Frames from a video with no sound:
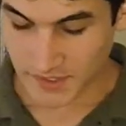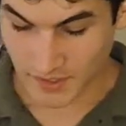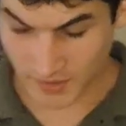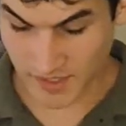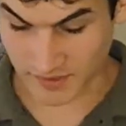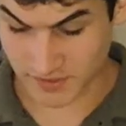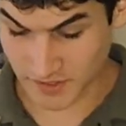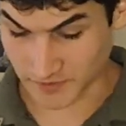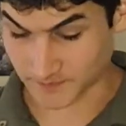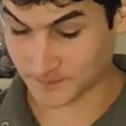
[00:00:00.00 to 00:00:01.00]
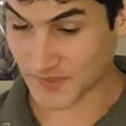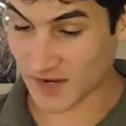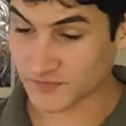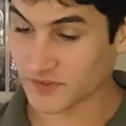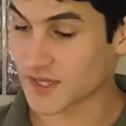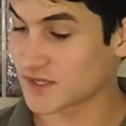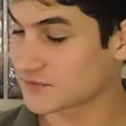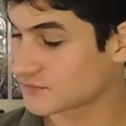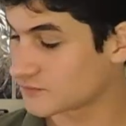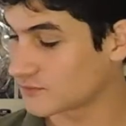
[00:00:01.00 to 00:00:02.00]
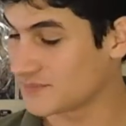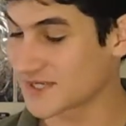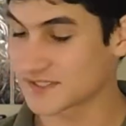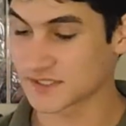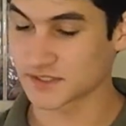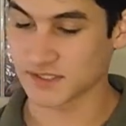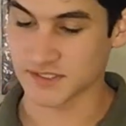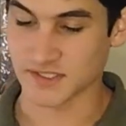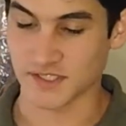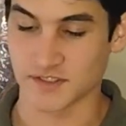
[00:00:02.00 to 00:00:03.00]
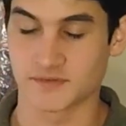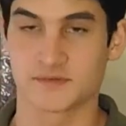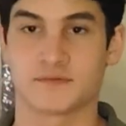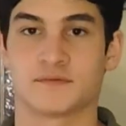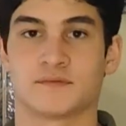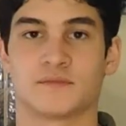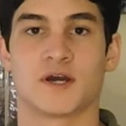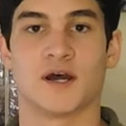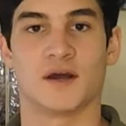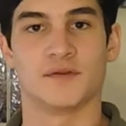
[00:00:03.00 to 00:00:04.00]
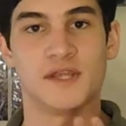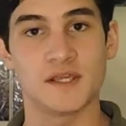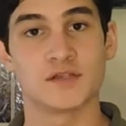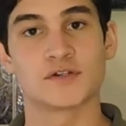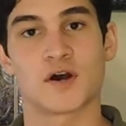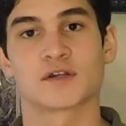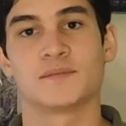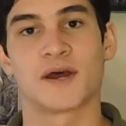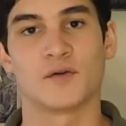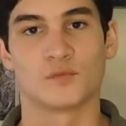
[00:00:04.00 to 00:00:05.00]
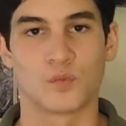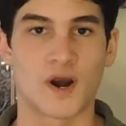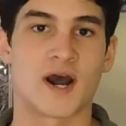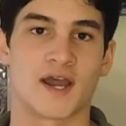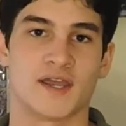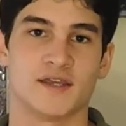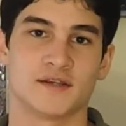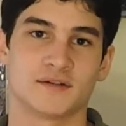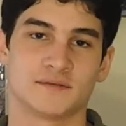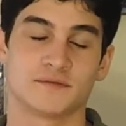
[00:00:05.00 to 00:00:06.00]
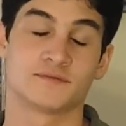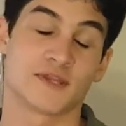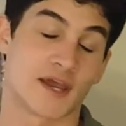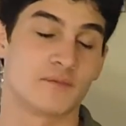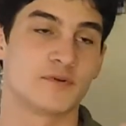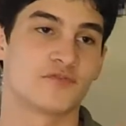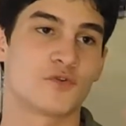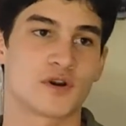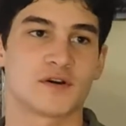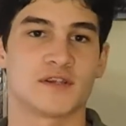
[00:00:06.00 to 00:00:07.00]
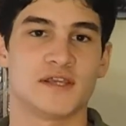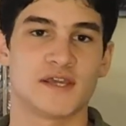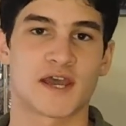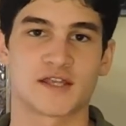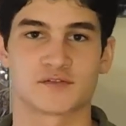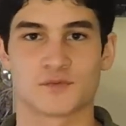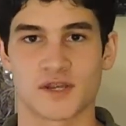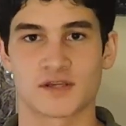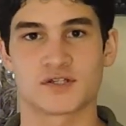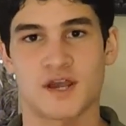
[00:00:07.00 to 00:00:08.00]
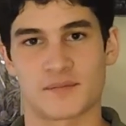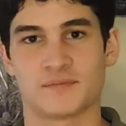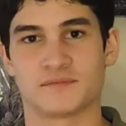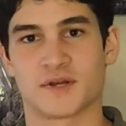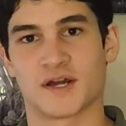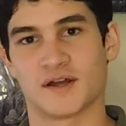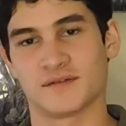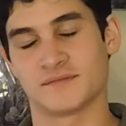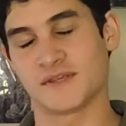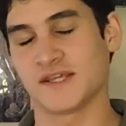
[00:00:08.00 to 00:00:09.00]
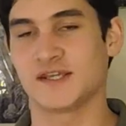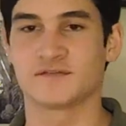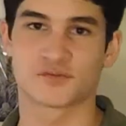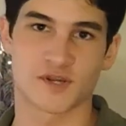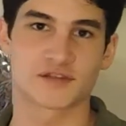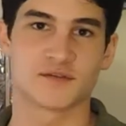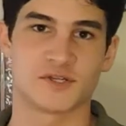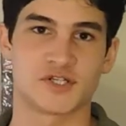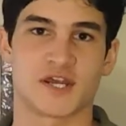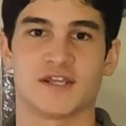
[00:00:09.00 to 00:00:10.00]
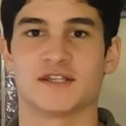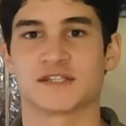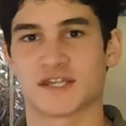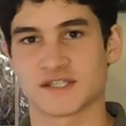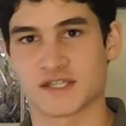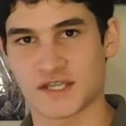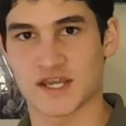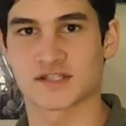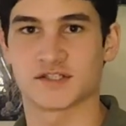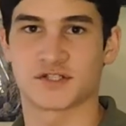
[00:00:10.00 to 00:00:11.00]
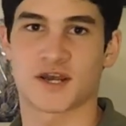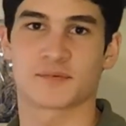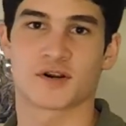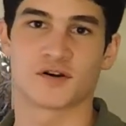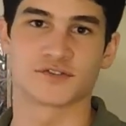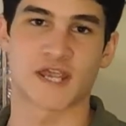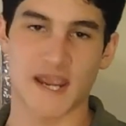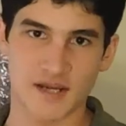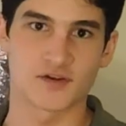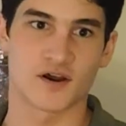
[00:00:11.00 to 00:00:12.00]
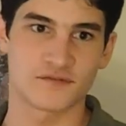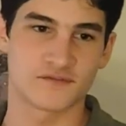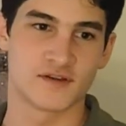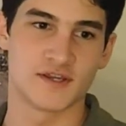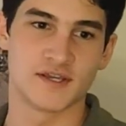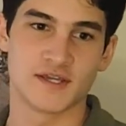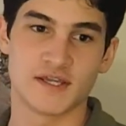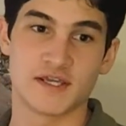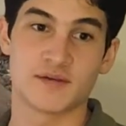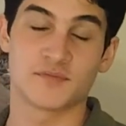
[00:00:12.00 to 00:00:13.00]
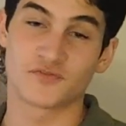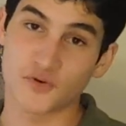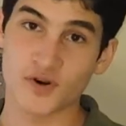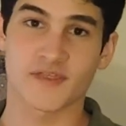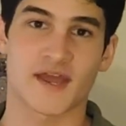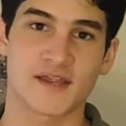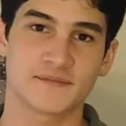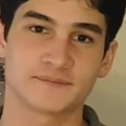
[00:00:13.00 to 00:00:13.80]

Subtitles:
Okay, so, after that, we basically see Negan talked about why, before he has Rick he gives Rick the machete and says that he has to chop Carl's hand off. Before that,